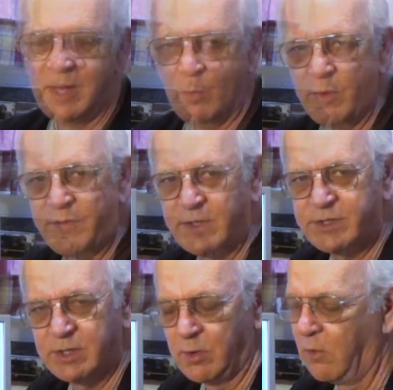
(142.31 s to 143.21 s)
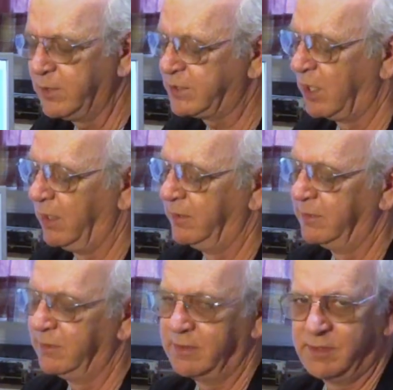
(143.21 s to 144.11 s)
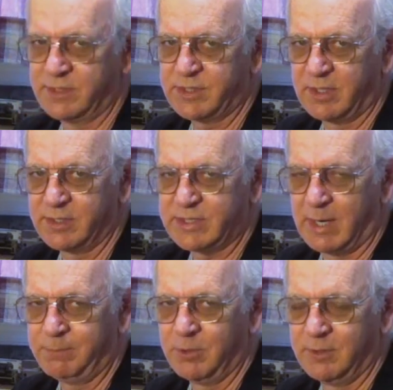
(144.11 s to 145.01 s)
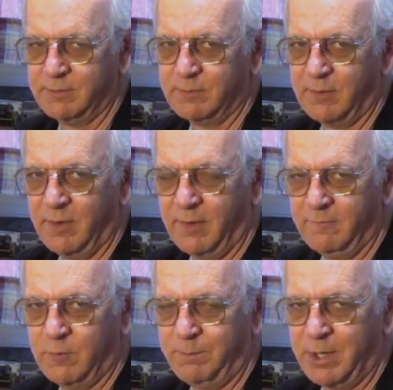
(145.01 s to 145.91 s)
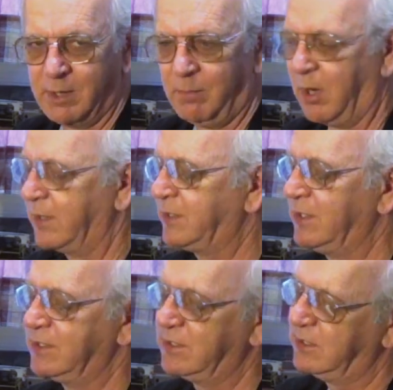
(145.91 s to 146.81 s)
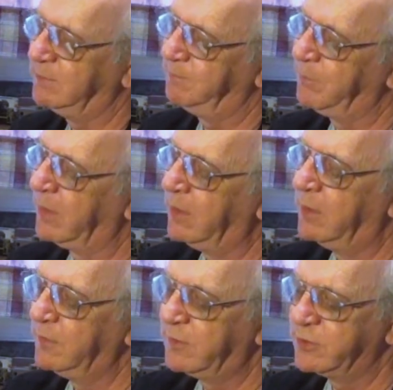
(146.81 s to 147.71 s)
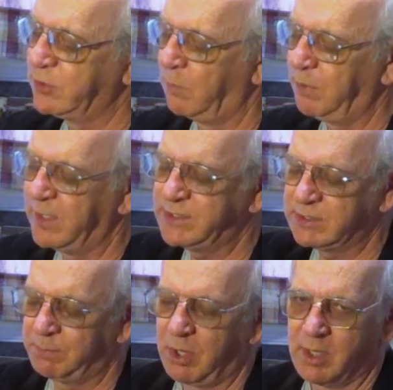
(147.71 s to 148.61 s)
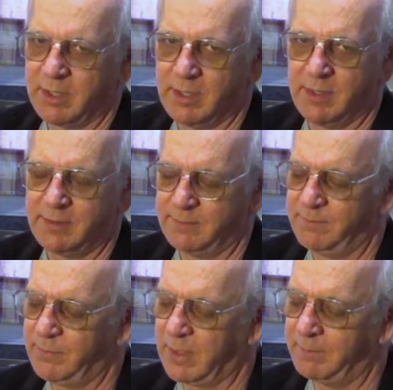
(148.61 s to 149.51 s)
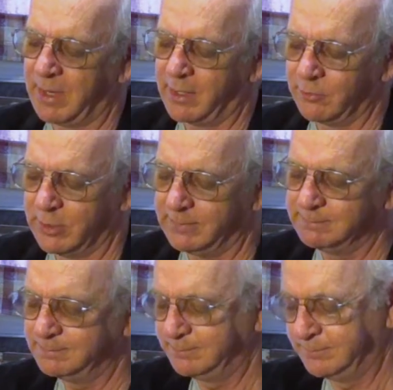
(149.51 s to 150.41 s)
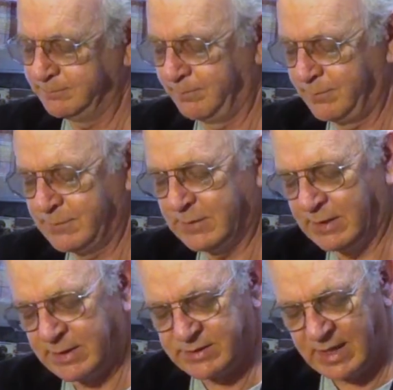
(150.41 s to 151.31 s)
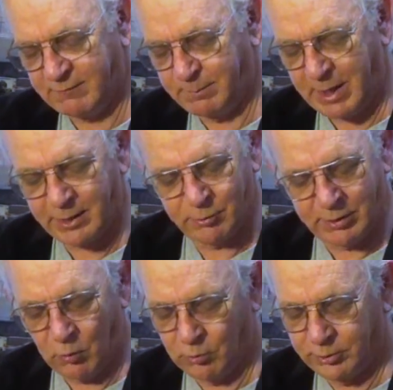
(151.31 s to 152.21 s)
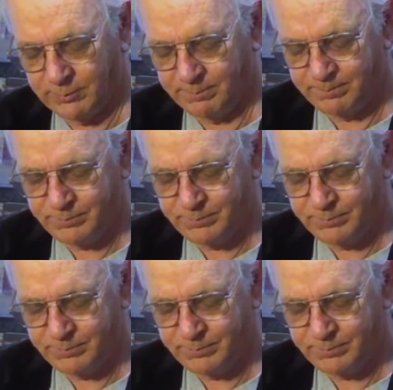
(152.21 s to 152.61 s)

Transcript: Now, one of the things to notice on this uh, Sampro foot pedal box is that there's no place to plug in a battery. It doesn't have a battery holder.